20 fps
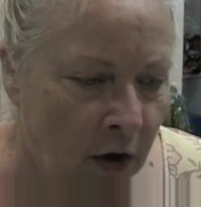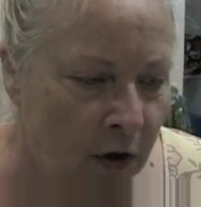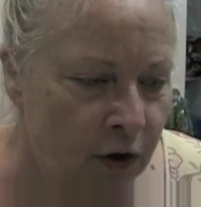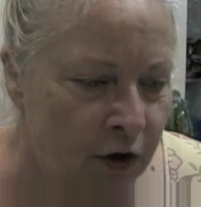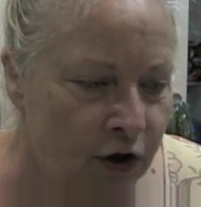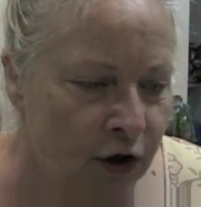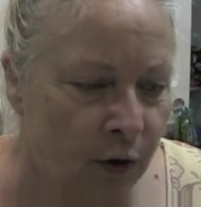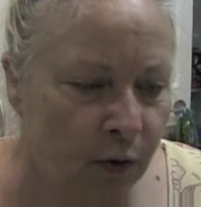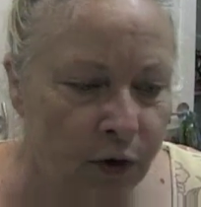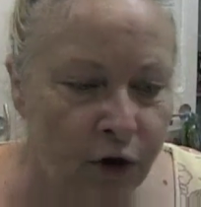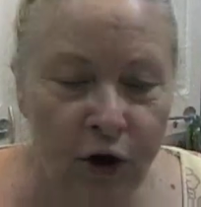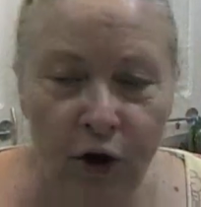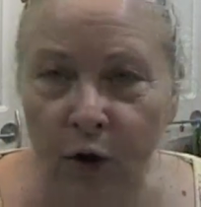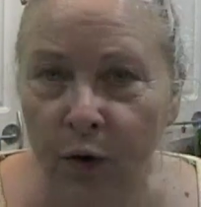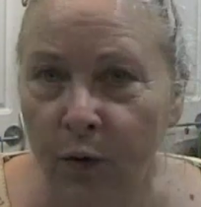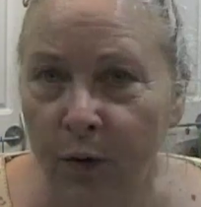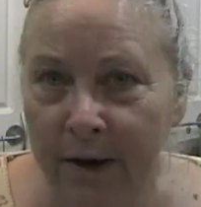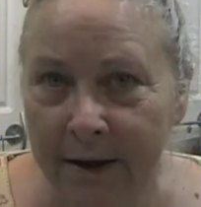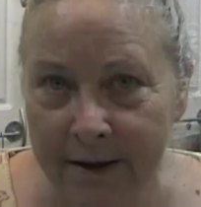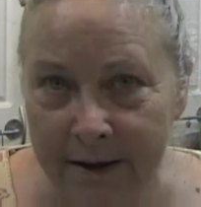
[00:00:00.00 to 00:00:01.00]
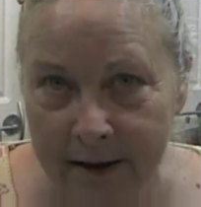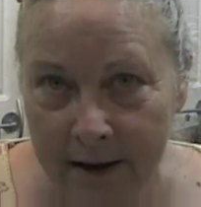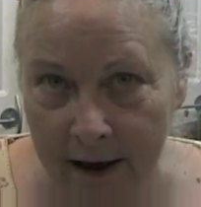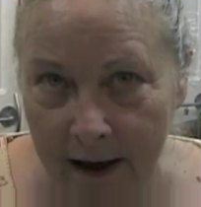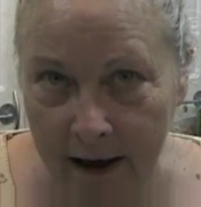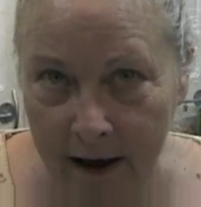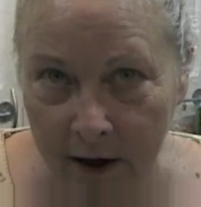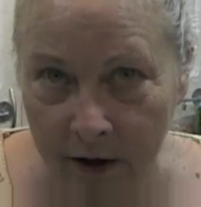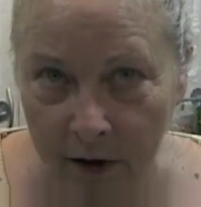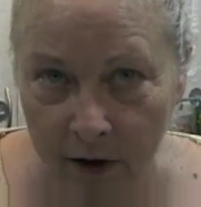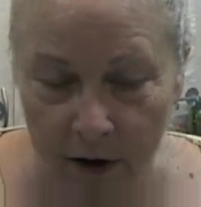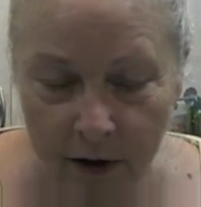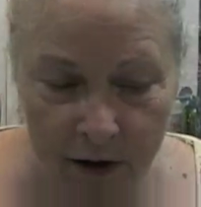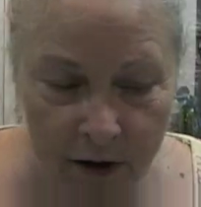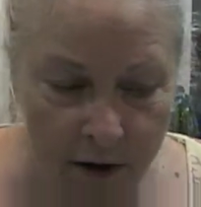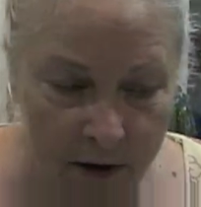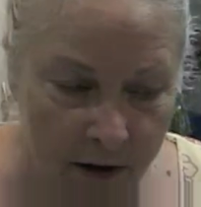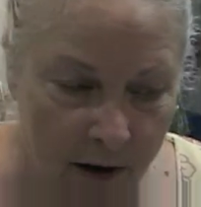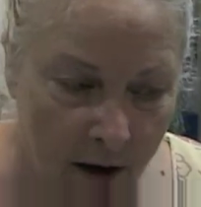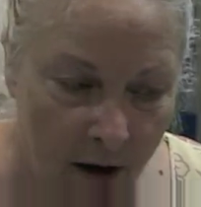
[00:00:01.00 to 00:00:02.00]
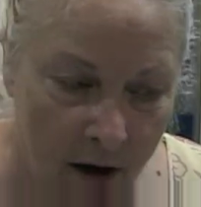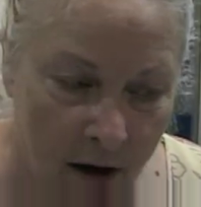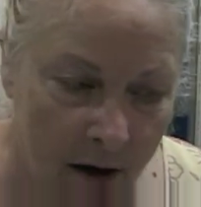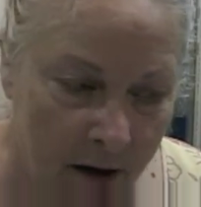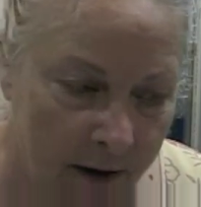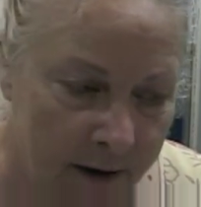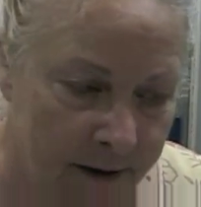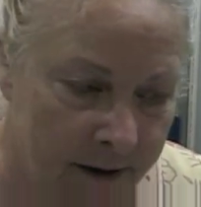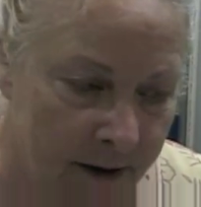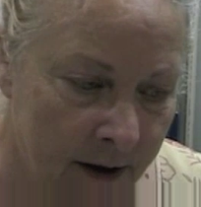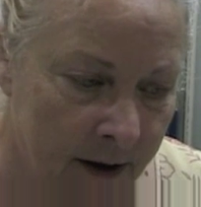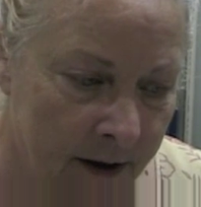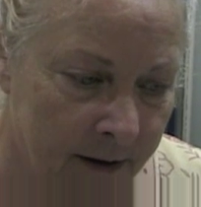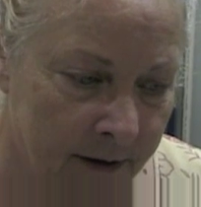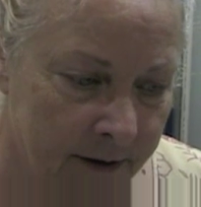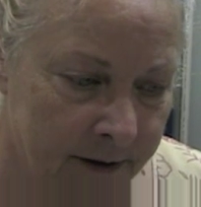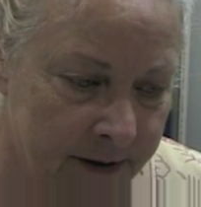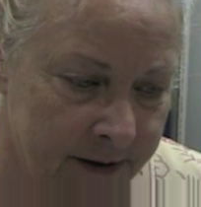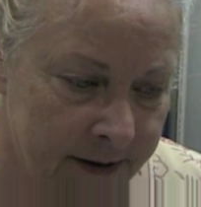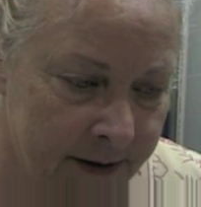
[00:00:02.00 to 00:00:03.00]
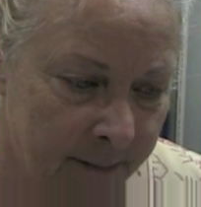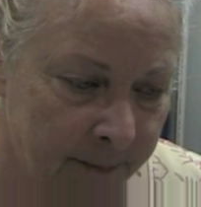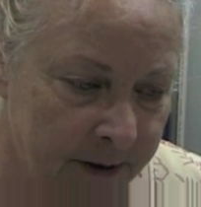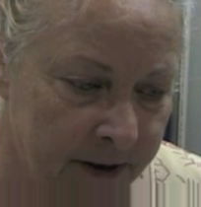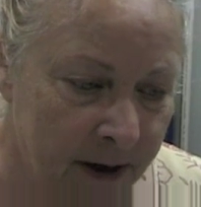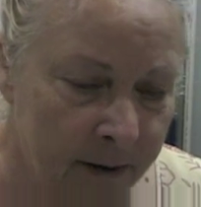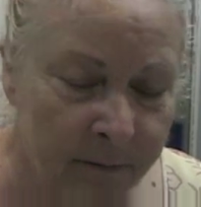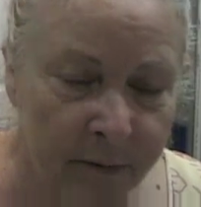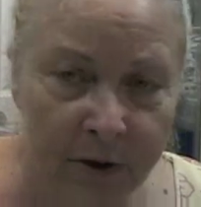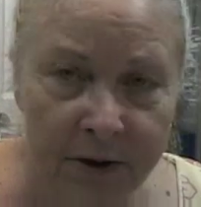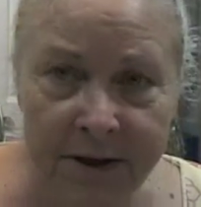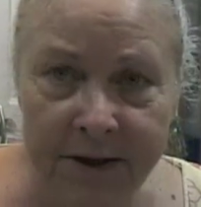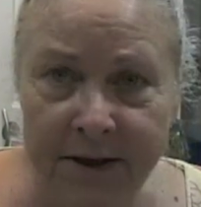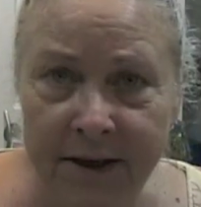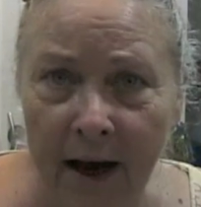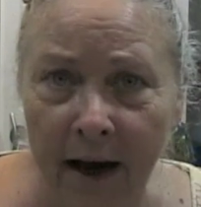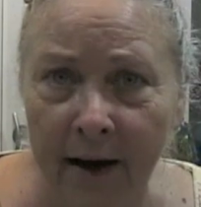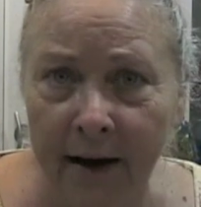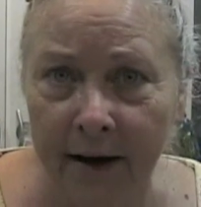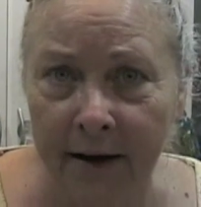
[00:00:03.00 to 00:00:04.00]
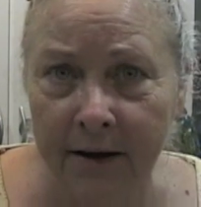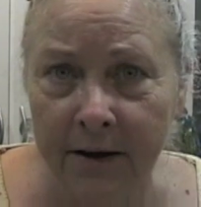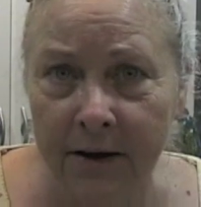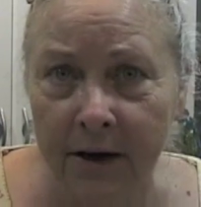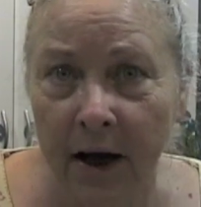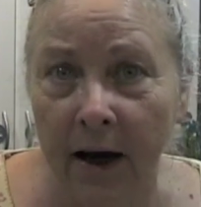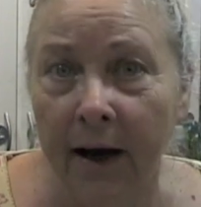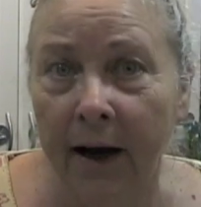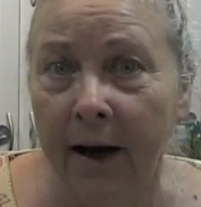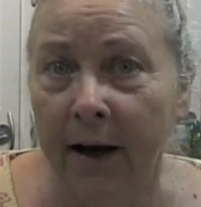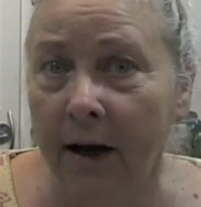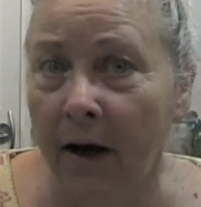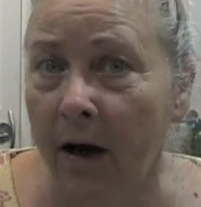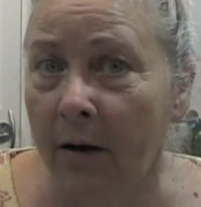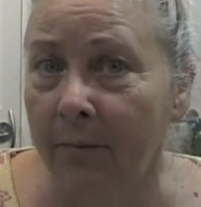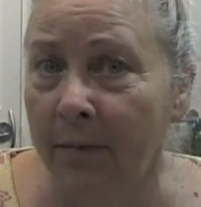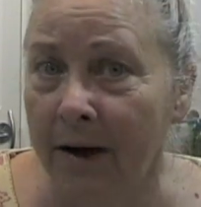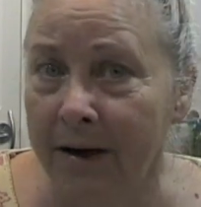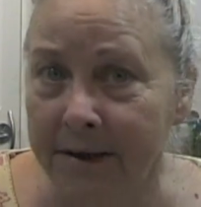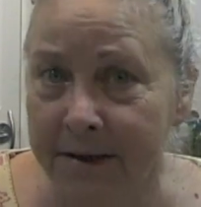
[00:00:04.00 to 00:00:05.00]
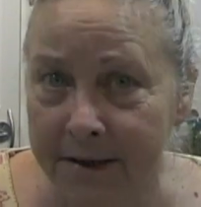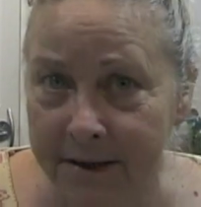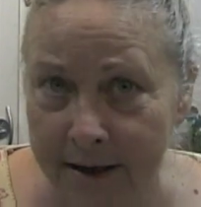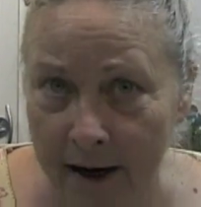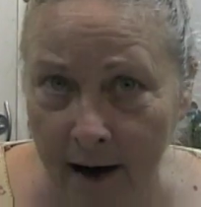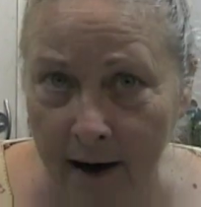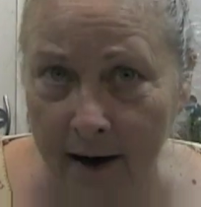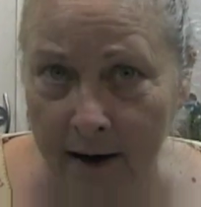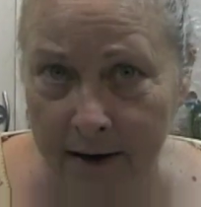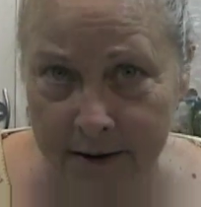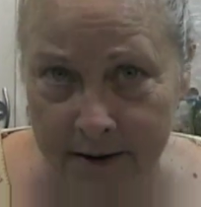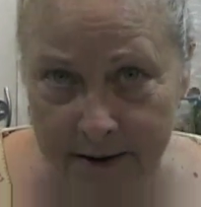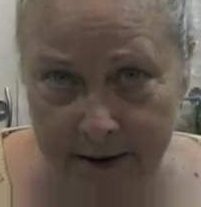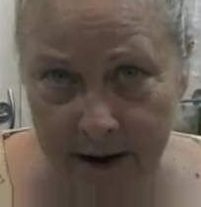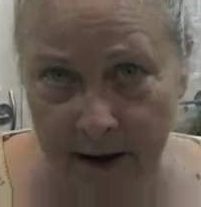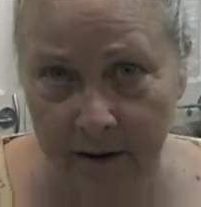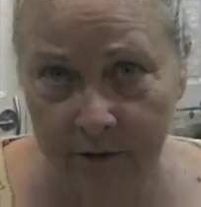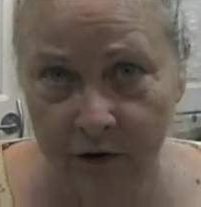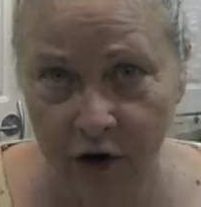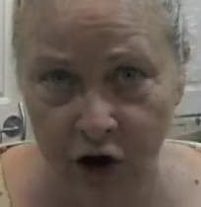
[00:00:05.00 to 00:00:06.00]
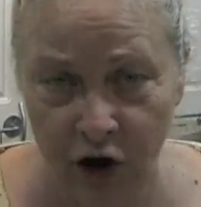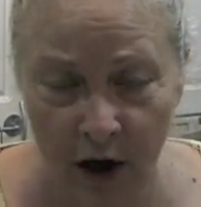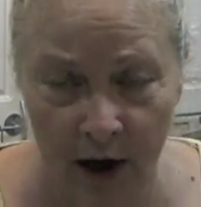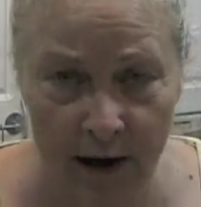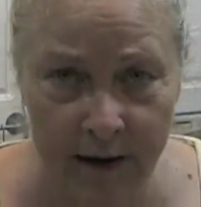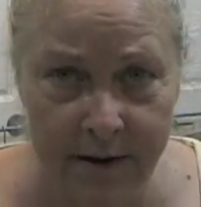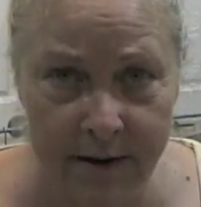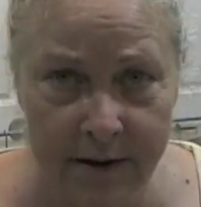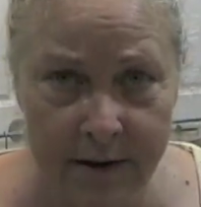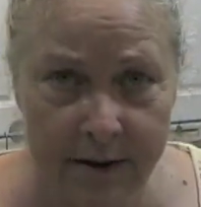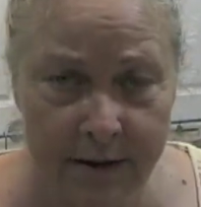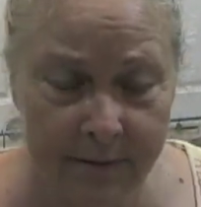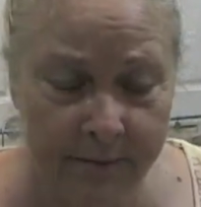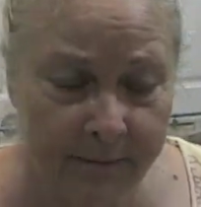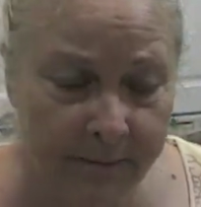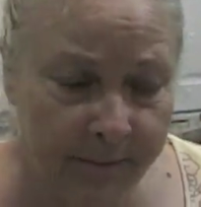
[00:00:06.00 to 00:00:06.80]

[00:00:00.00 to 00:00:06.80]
So two weeks later, on uh, September second, I got my second set of shots.